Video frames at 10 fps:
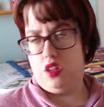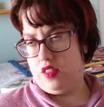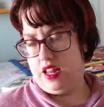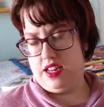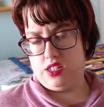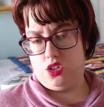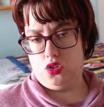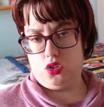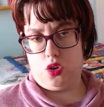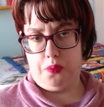that is
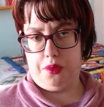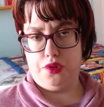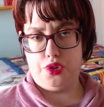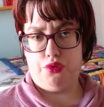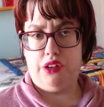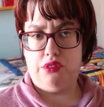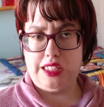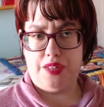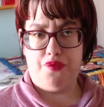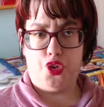not compulsory
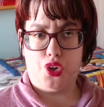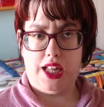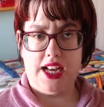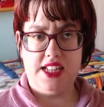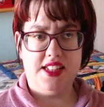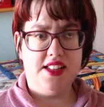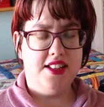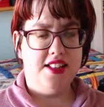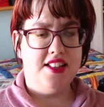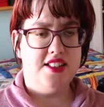reading for class,
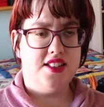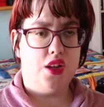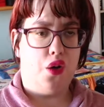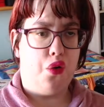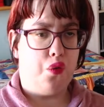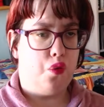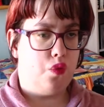so